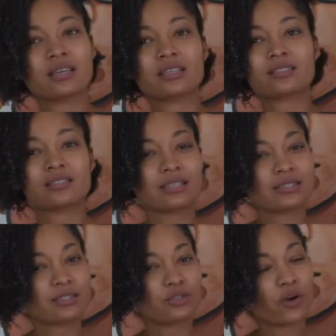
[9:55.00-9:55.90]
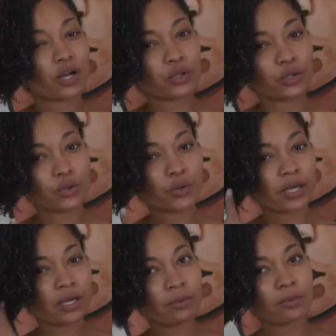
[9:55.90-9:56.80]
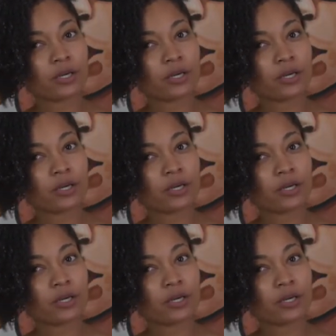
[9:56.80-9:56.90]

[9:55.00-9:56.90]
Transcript: It's you got good grip.